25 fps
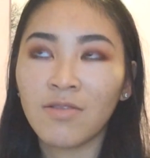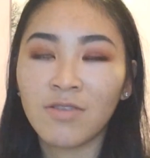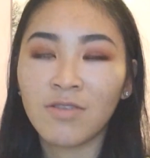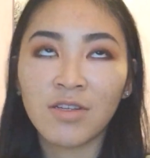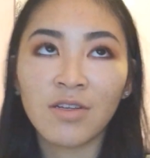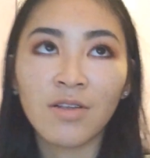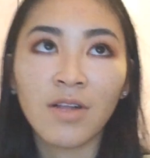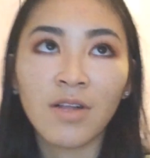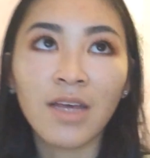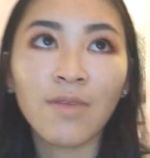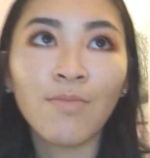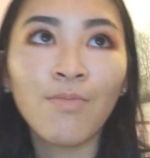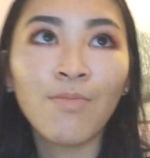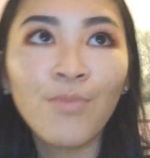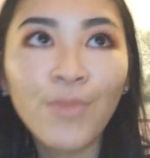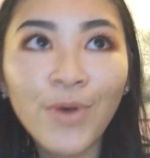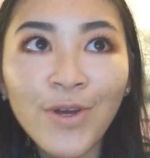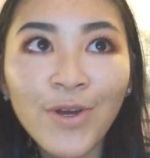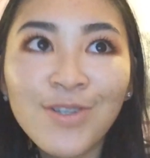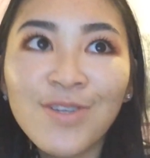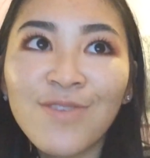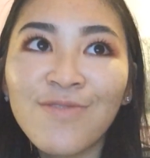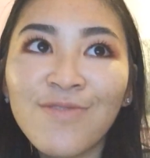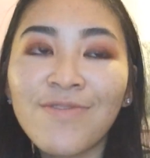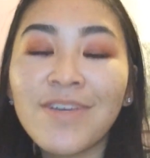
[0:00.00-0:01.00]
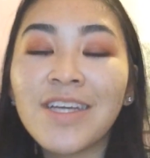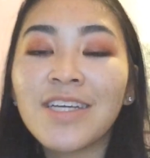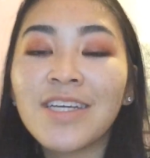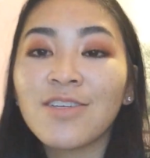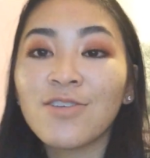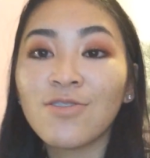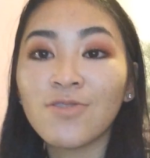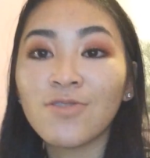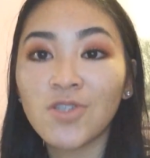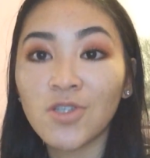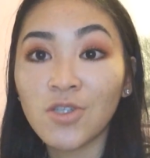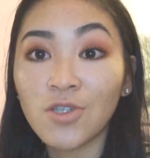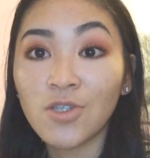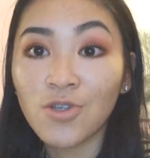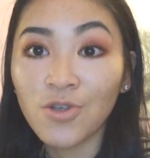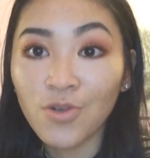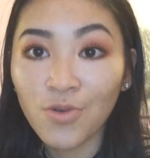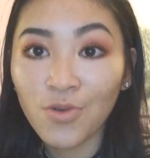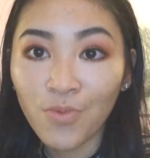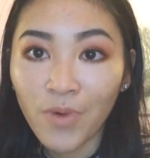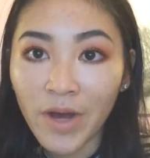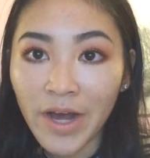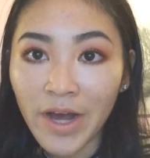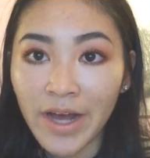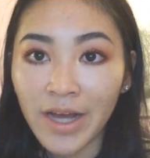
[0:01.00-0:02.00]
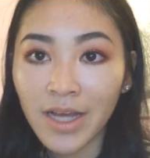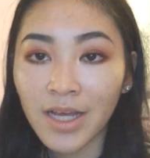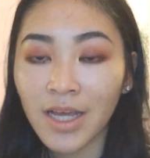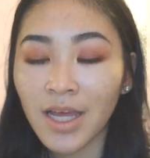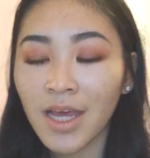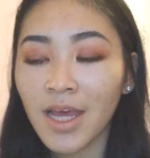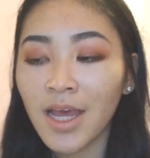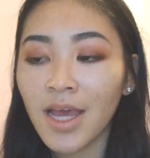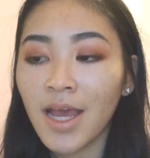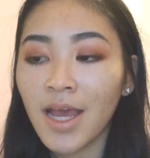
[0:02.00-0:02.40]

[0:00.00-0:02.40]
to like motivate you to do work